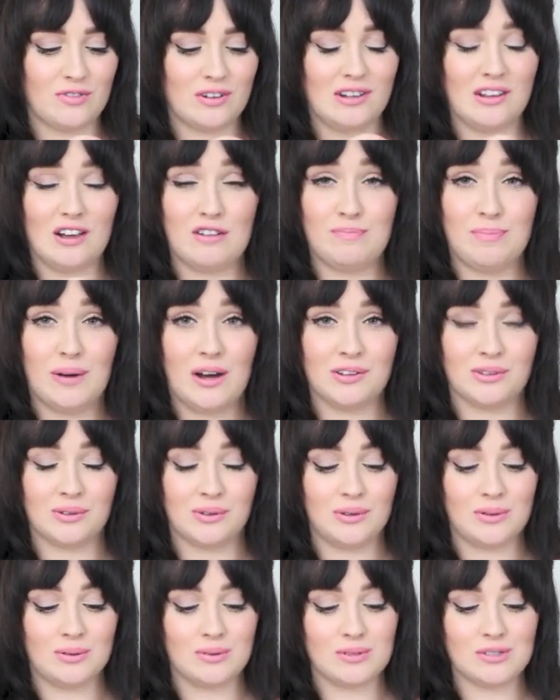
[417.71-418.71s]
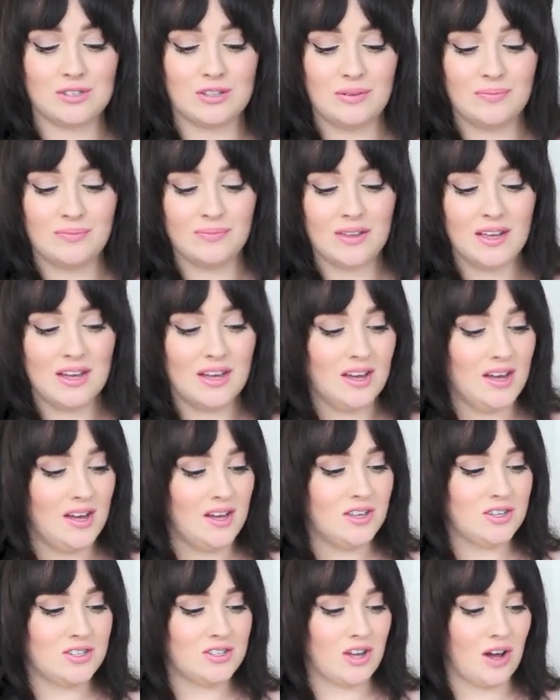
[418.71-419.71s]
really love bath oils.
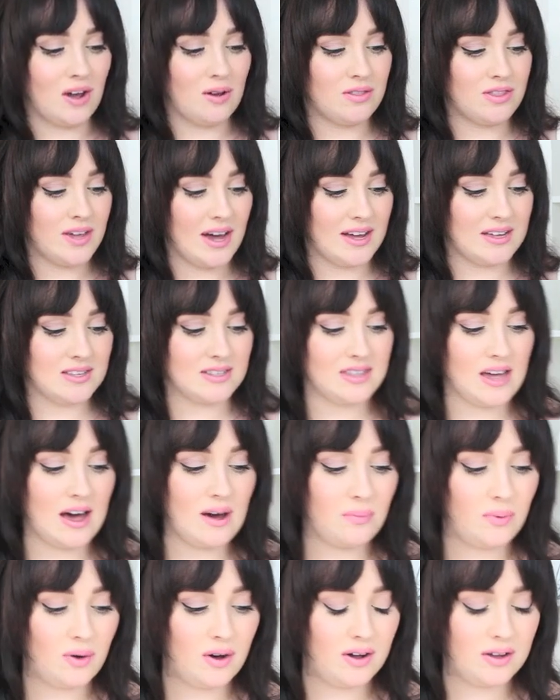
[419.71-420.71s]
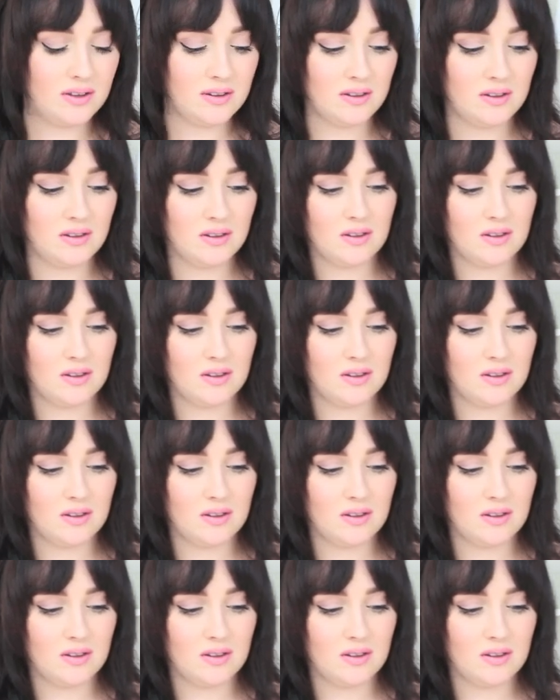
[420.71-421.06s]
So that is that one.